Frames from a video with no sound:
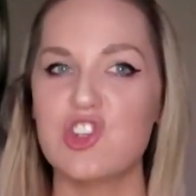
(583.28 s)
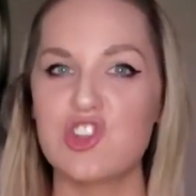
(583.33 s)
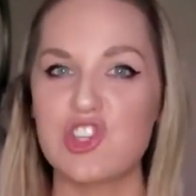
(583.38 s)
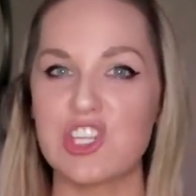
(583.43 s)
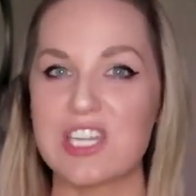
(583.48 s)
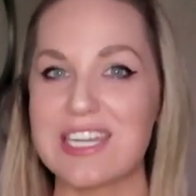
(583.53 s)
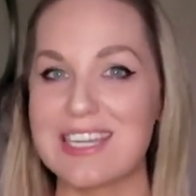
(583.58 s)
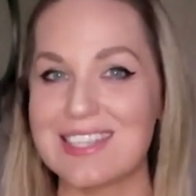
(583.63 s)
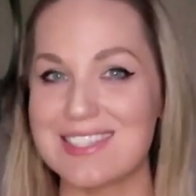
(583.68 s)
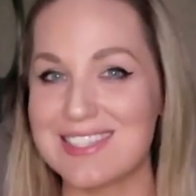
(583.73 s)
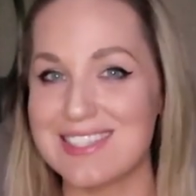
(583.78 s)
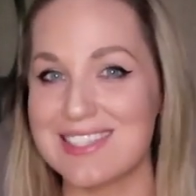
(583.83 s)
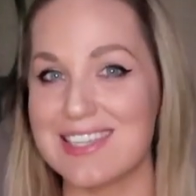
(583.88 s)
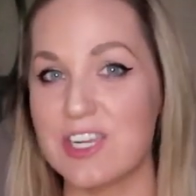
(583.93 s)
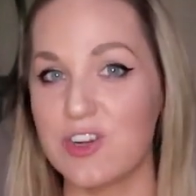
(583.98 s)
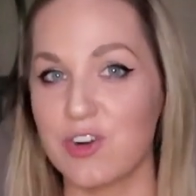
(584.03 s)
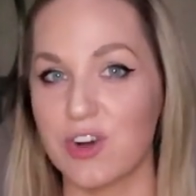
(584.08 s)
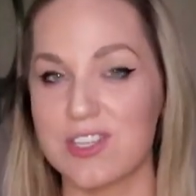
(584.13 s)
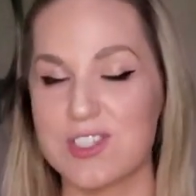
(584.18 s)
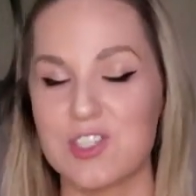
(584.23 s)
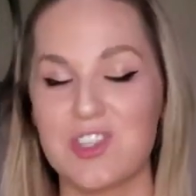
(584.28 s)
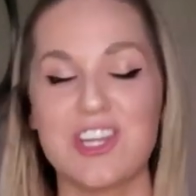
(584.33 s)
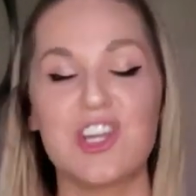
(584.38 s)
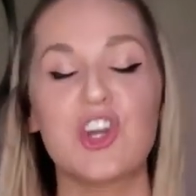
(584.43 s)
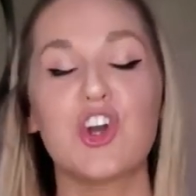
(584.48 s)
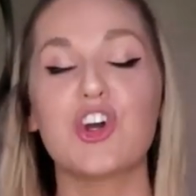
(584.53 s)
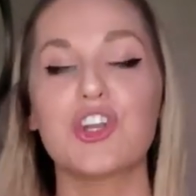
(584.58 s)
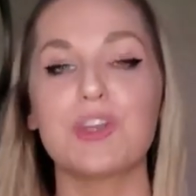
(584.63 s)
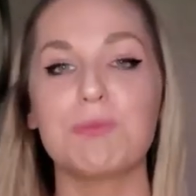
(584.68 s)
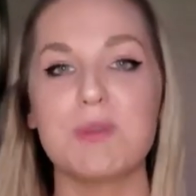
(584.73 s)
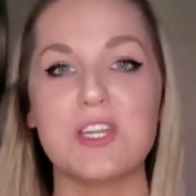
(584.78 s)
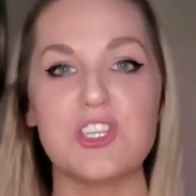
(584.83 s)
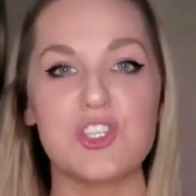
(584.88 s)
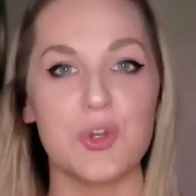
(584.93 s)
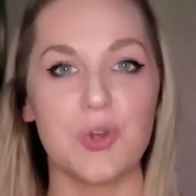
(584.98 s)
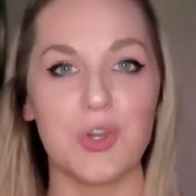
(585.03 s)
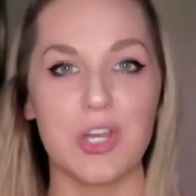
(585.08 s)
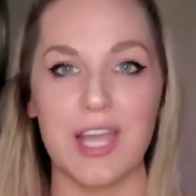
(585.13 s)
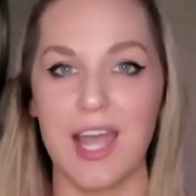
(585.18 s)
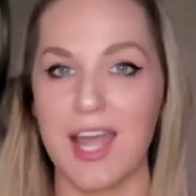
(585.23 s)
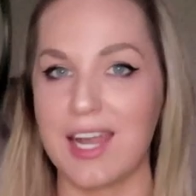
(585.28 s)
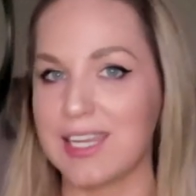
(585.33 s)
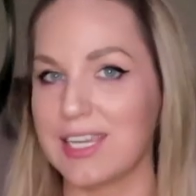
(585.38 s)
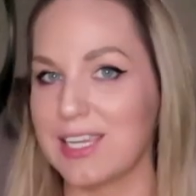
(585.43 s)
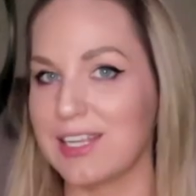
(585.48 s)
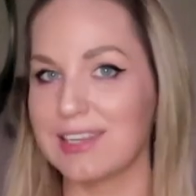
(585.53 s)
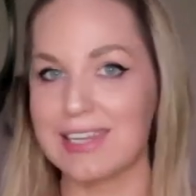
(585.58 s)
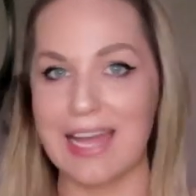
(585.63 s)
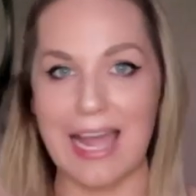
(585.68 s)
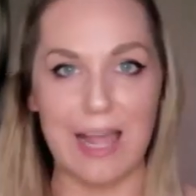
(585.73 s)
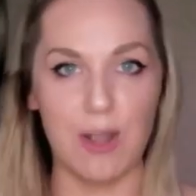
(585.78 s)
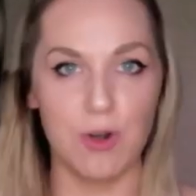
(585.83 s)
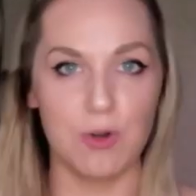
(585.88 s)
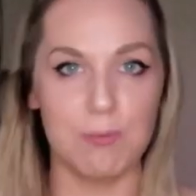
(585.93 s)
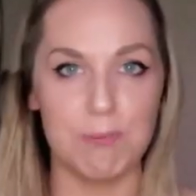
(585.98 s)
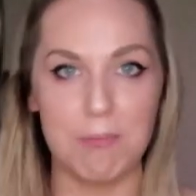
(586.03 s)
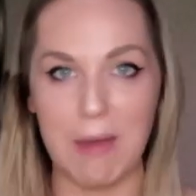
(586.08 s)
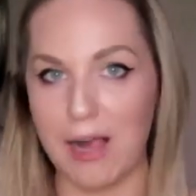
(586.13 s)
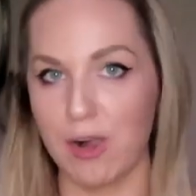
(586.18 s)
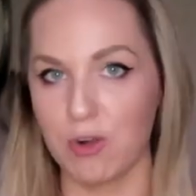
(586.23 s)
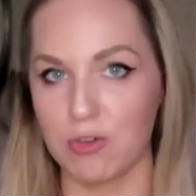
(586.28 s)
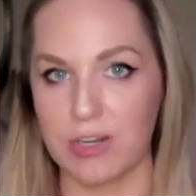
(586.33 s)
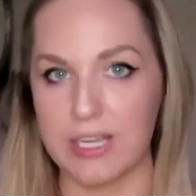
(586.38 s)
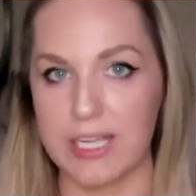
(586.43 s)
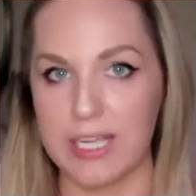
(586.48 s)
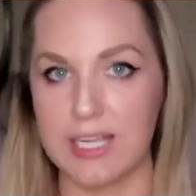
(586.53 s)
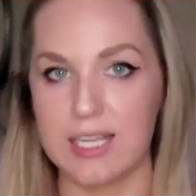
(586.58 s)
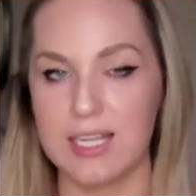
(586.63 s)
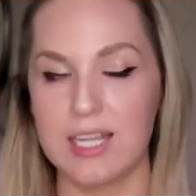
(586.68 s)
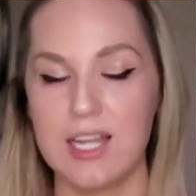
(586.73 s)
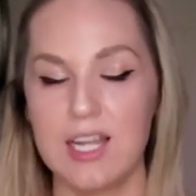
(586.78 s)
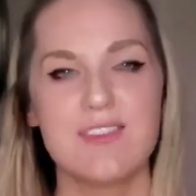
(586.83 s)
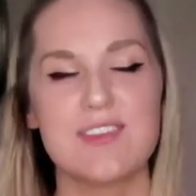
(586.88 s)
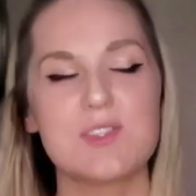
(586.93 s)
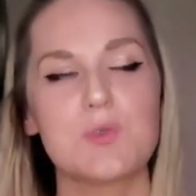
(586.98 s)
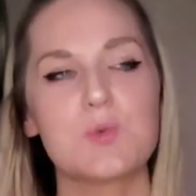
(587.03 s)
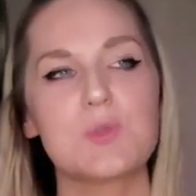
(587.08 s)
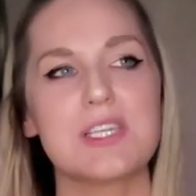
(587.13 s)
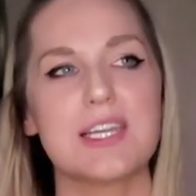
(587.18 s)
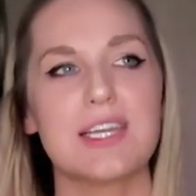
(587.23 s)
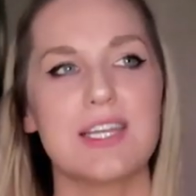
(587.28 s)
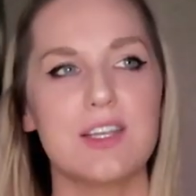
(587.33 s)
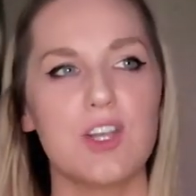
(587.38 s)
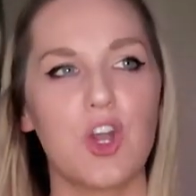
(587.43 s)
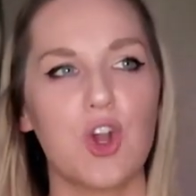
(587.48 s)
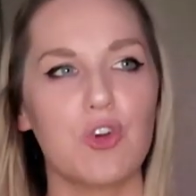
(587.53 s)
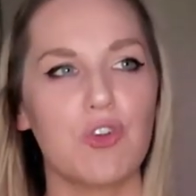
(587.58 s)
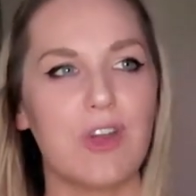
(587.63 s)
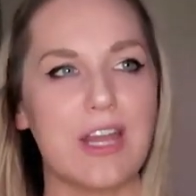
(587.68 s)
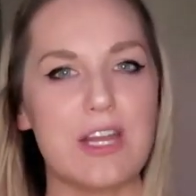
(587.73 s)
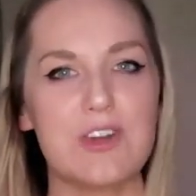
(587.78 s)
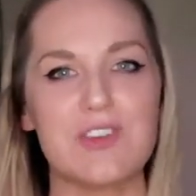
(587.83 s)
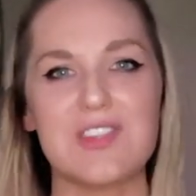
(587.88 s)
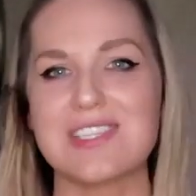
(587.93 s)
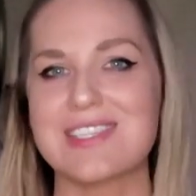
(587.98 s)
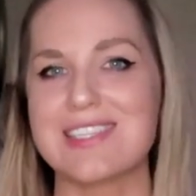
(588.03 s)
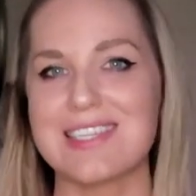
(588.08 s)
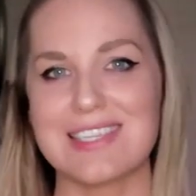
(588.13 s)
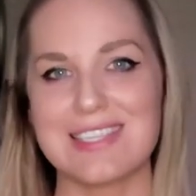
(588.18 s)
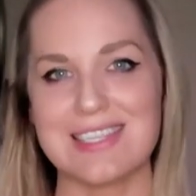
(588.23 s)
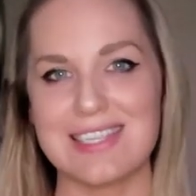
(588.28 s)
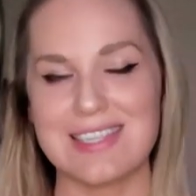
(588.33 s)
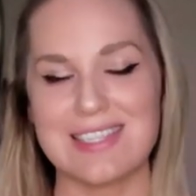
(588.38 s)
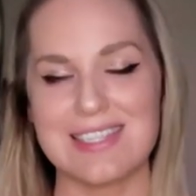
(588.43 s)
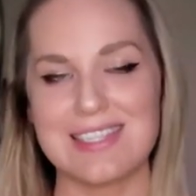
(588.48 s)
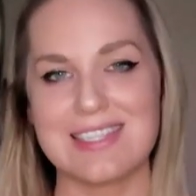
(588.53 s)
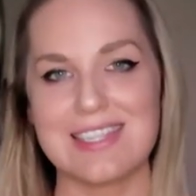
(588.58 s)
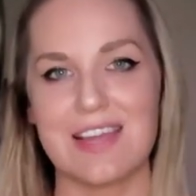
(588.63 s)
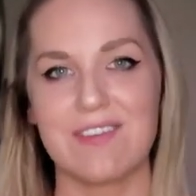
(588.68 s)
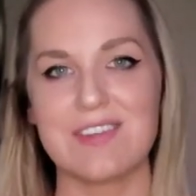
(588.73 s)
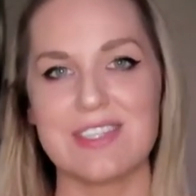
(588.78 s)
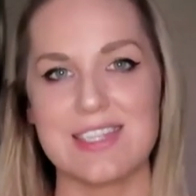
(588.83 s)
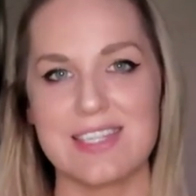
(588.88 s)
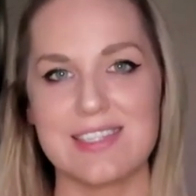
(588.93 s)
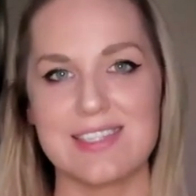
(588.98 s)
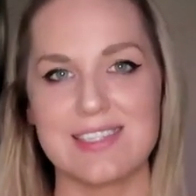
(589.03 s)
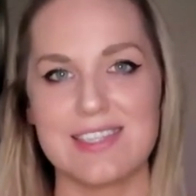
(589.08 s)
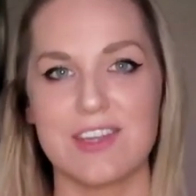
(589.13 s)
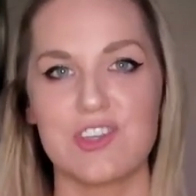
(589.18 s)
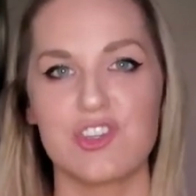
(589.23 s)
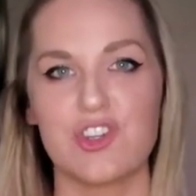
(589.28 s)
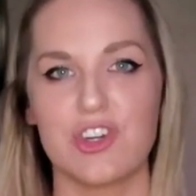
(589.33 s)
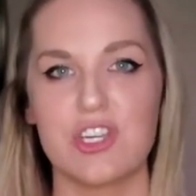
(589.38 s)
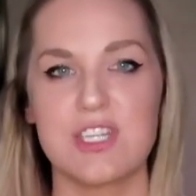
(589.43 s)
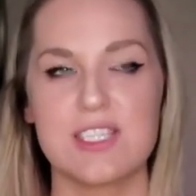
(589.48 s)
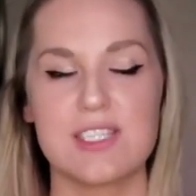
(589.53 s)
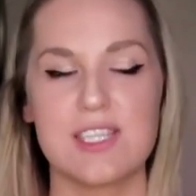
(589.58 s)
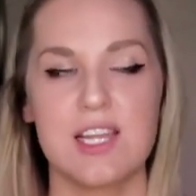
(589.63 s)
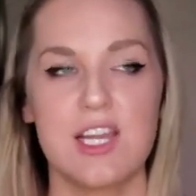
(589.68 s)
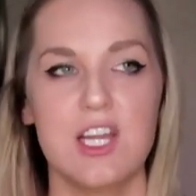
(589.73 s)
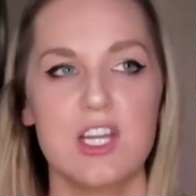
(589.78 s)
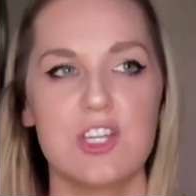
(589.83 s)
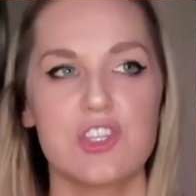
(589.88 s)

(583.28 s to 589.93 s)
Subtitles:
usually in secret, so they couldn't be doing any loud bell ringing. This was in around the 16th and 17th centuries.